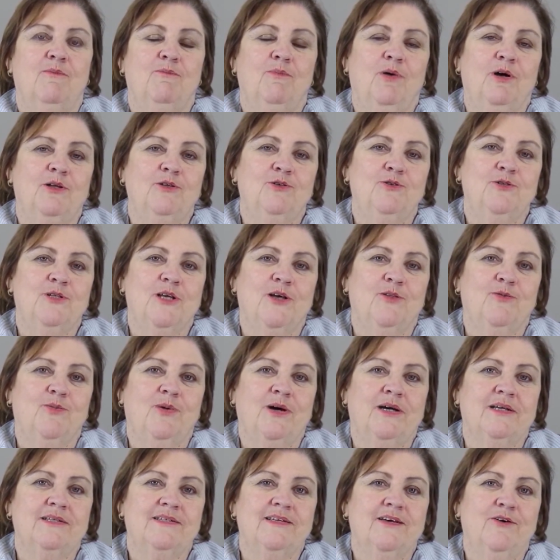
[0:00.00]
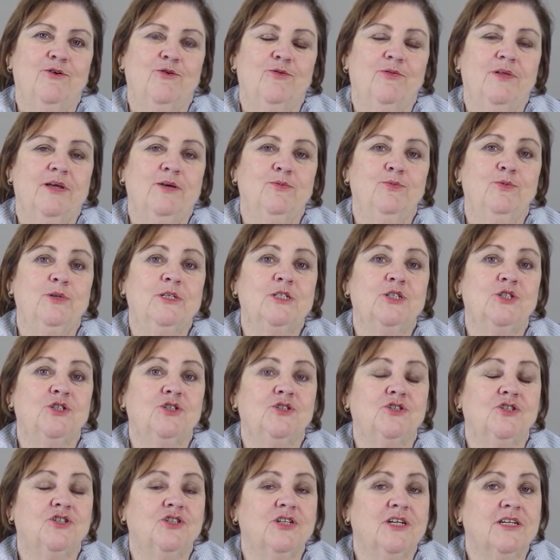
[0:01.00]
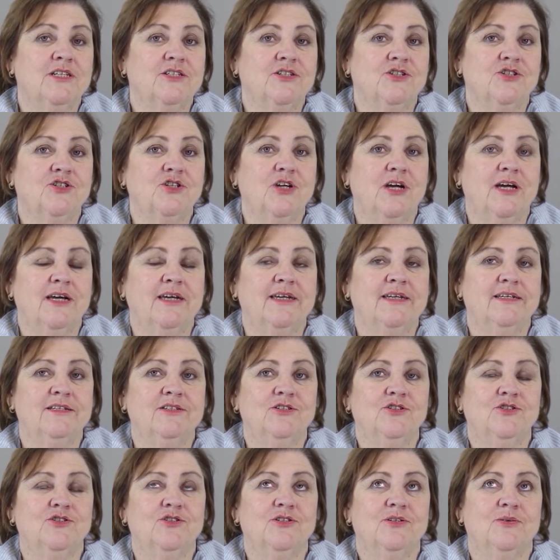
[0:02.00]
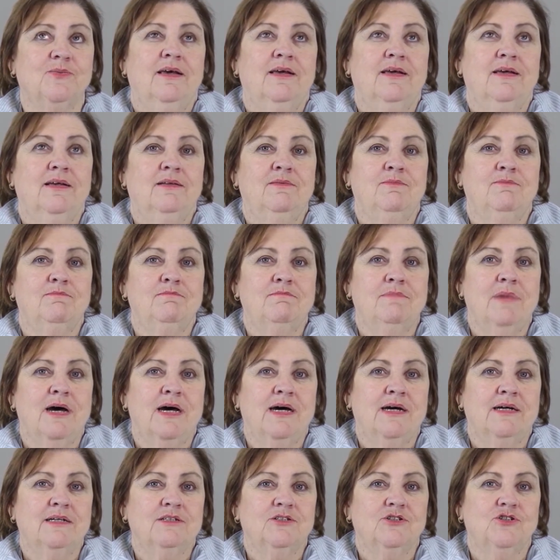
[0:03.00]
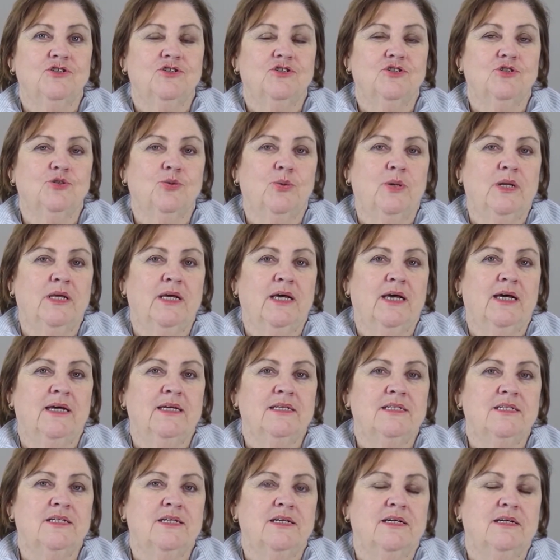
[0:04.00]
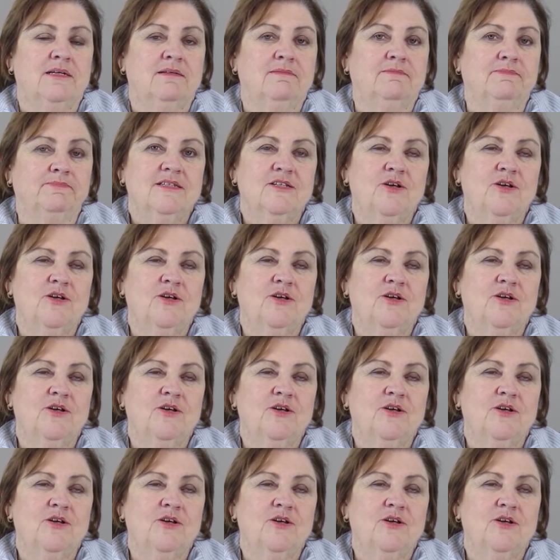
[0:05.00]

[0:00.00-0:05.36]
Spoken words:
by New South Wales Health, which just changed in March 2018.